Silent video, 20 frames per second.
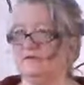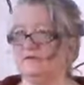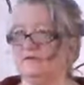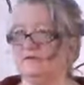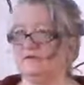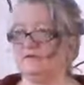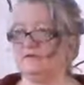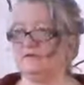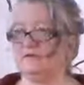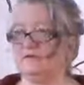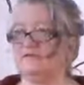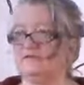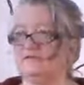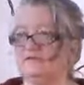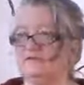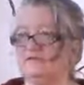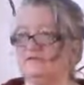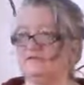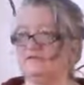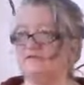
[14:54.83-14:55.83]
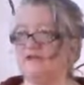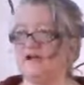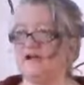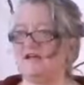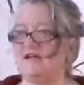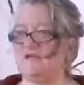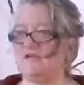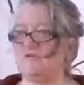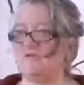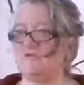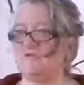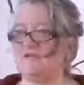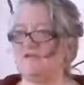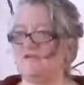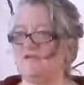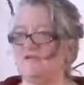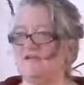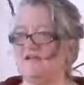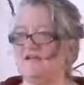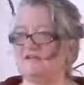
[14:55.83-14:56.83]
And I'll take the last 4
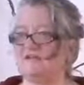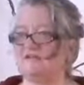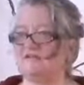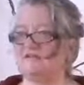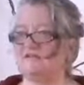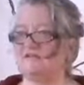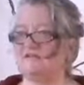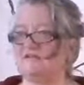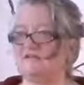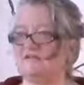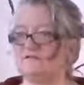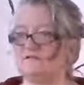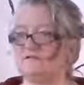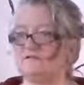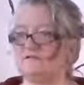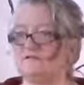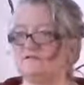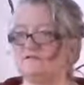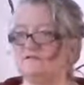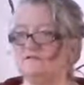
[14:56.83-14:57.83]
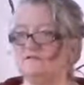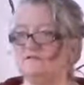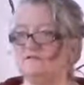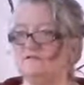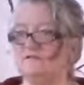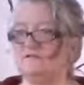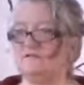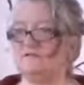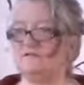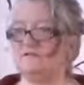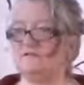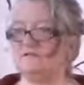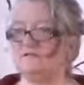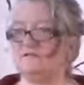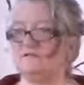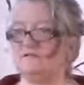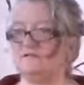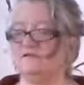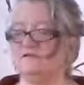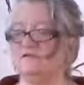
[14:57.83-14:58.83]
minutes
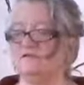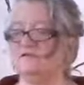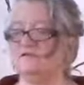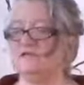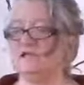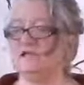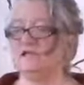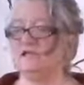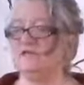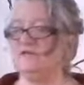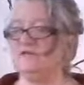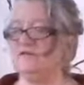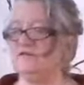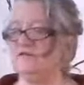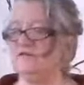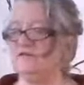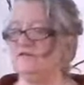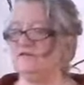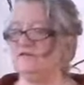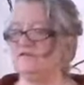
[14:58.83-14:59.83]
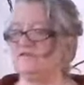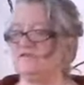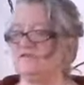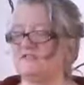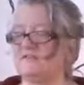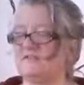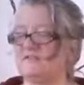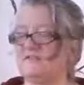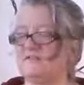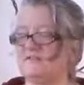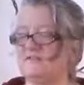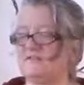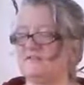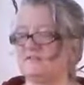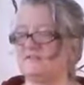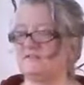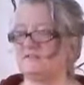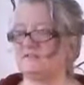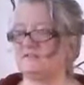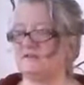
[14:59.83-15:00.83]
to tell you the
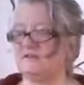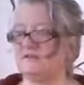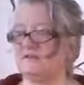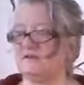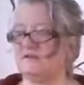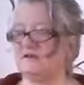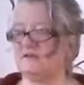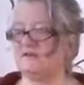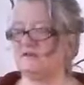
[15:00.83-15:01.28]
significance of